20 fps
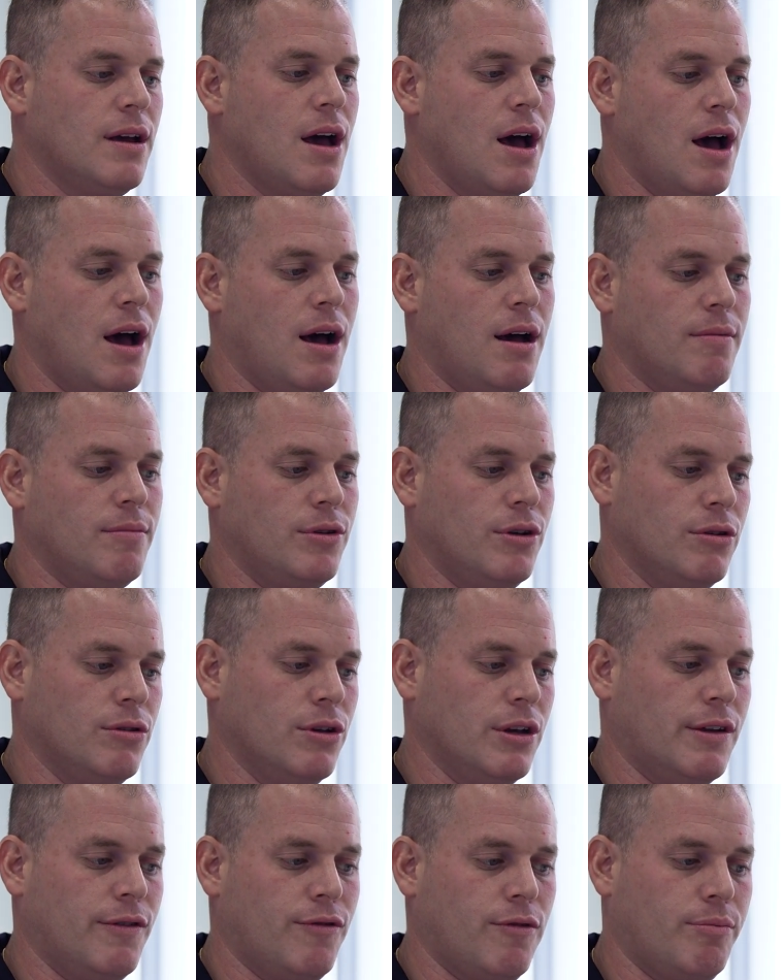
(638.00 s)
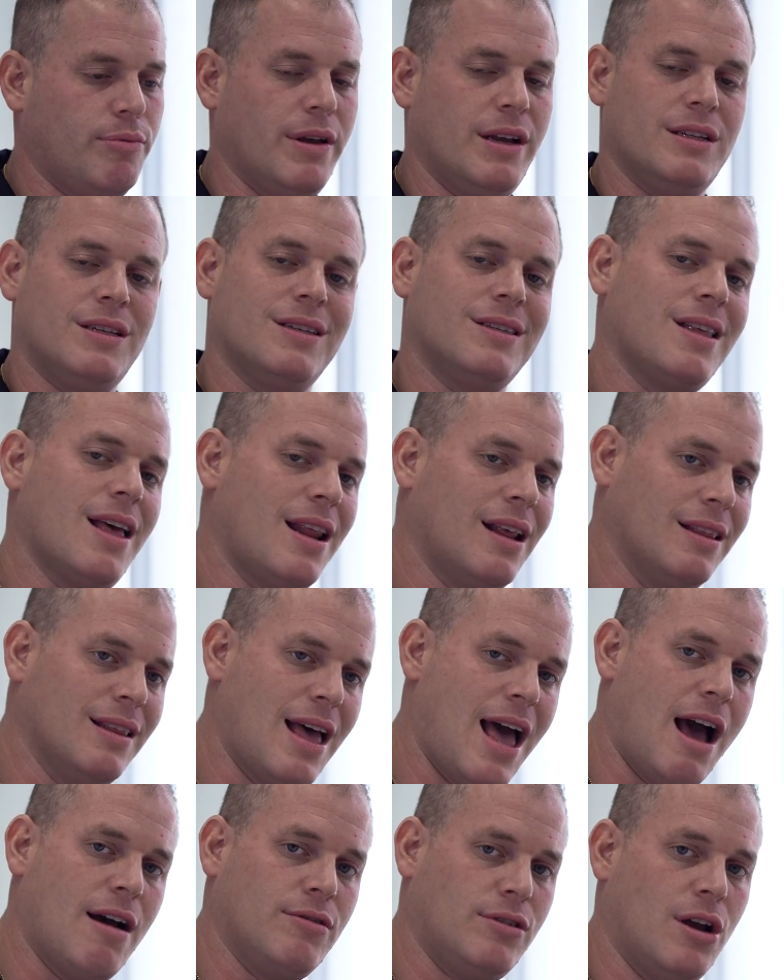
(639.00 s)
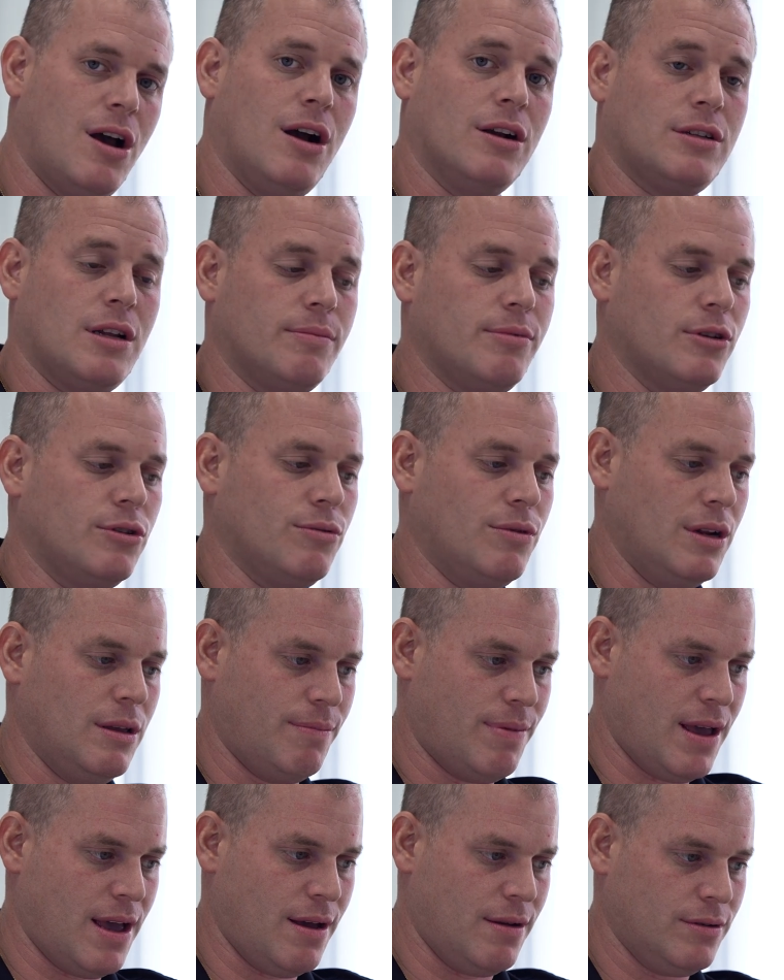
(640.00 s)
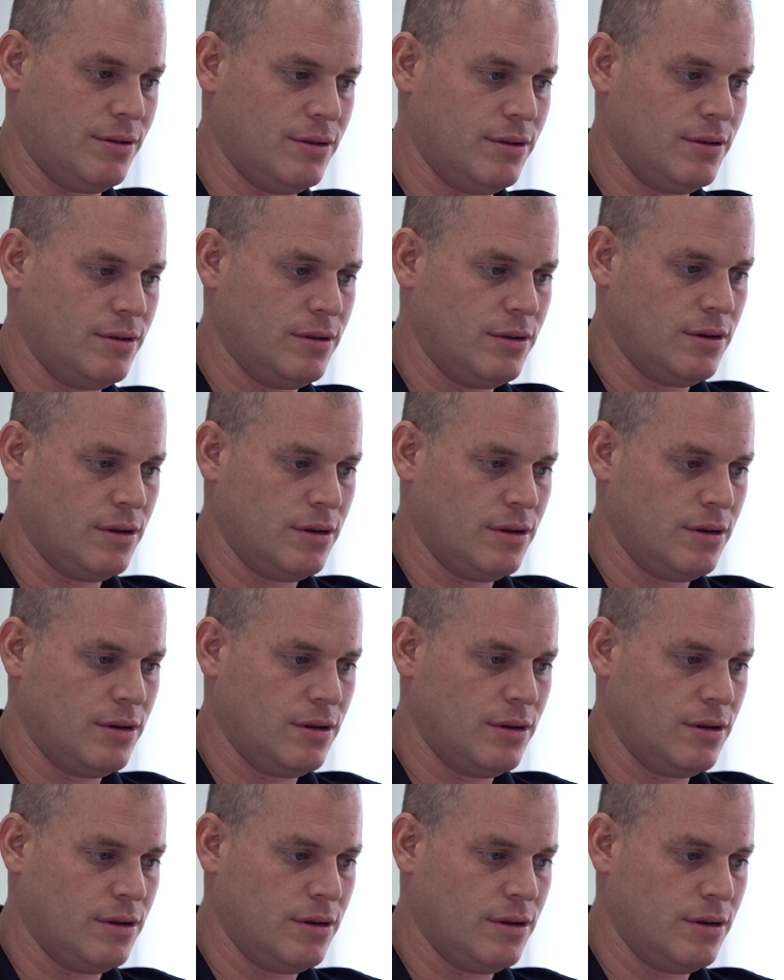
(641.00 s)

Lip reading: you're looking for places that allow dogs up to 20 pounds.